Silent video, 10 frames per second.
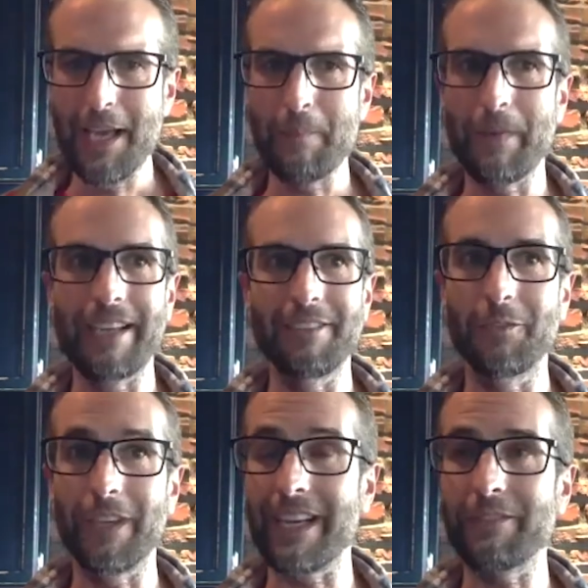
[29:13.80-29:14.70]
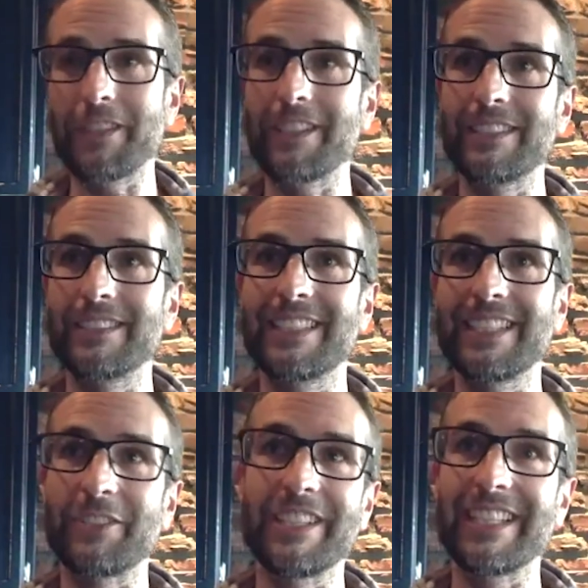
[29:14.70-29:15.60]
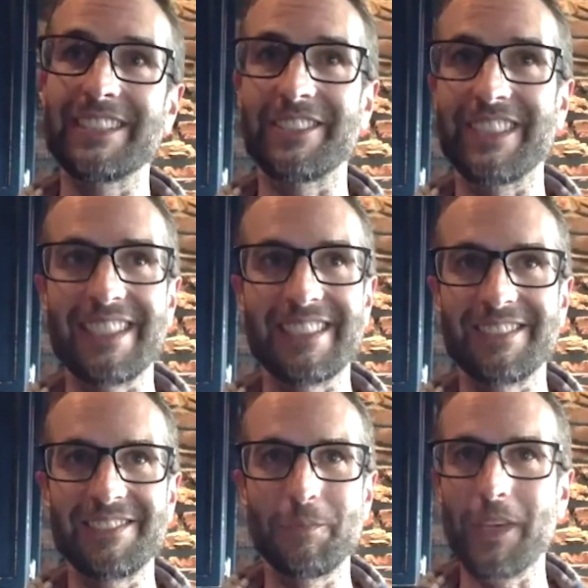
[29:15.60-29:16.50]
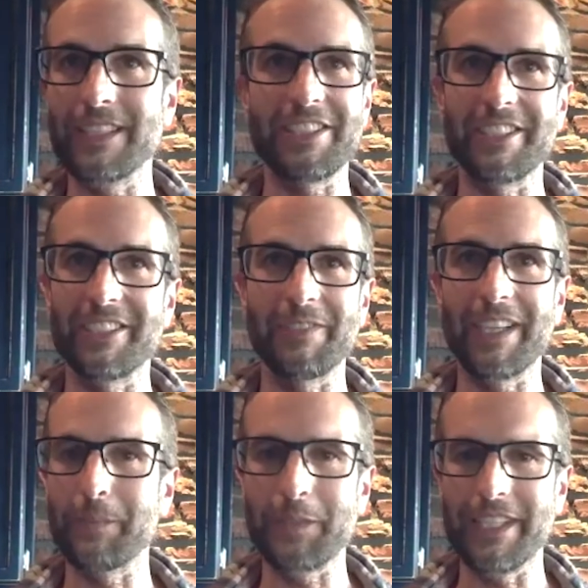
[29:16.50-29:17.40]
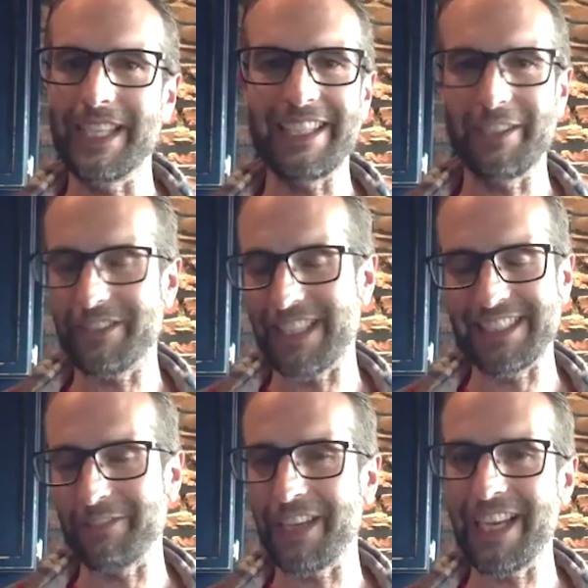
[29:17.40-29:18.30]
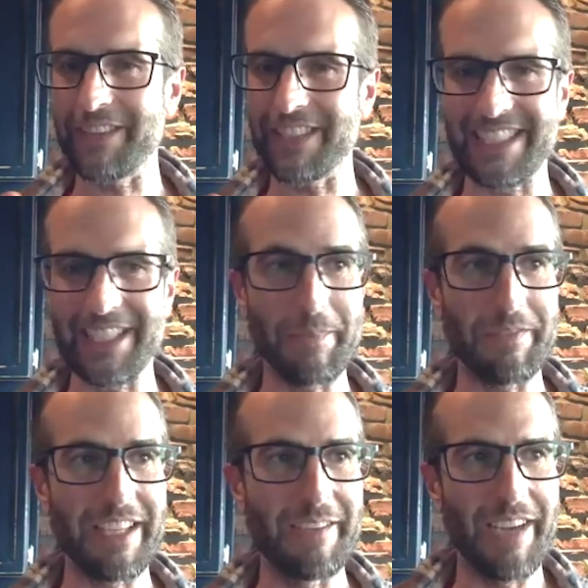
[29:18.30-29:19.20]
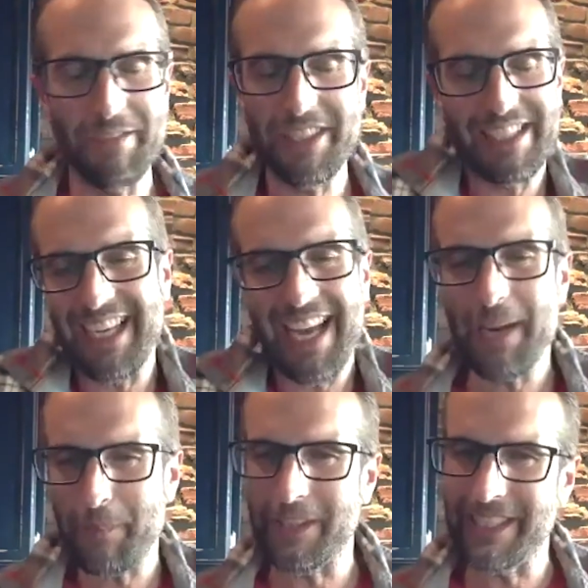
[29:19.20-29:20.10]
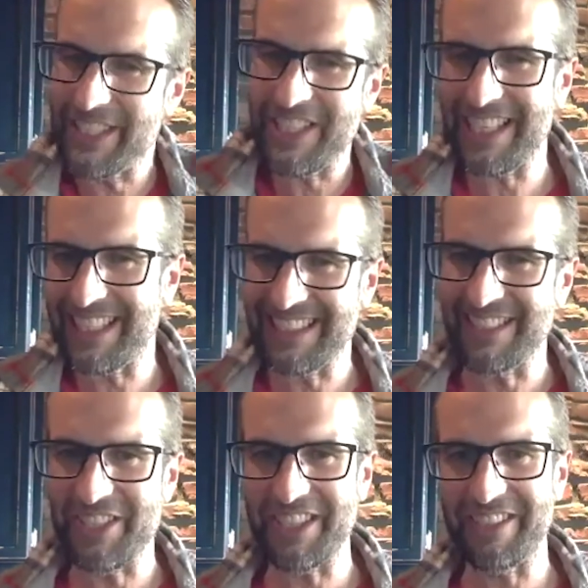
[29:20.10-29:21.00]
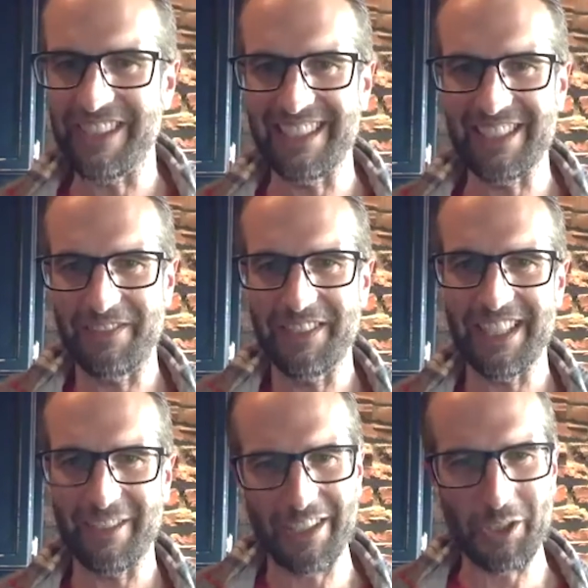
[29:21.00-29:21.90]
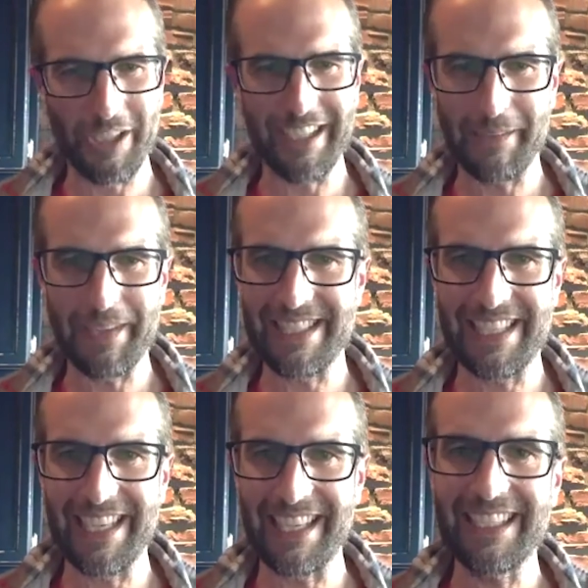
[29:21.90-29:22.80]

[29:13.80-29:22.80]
But whatever the ingredients are in Monster, Red Bull, any of those things, if I have a sip of them, I'm just like hyper and shaky and jittery mm. and just mm. feel like I want to crawl out of my skin.